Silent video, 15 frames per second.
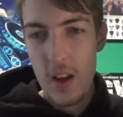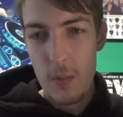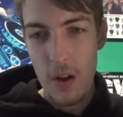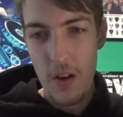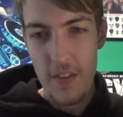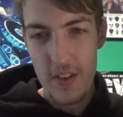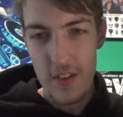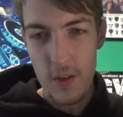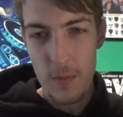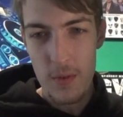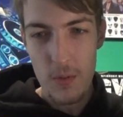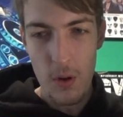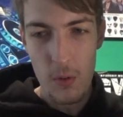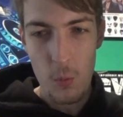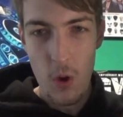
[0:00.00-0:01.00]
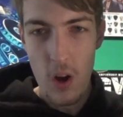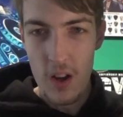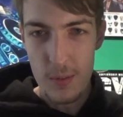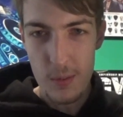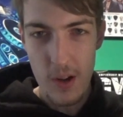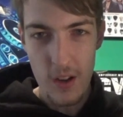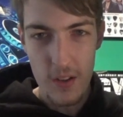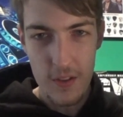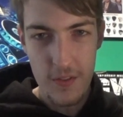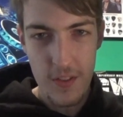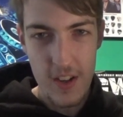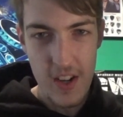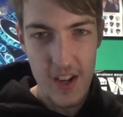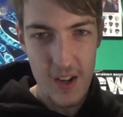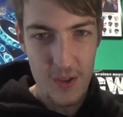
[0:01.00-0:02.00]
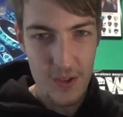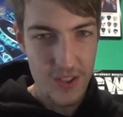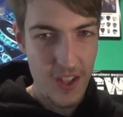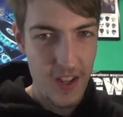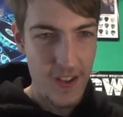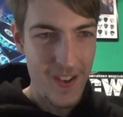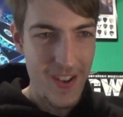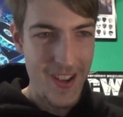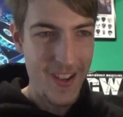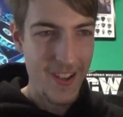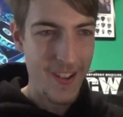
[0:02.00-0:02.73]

Plant vs Zombies 1 Worst Plants video, so yeah.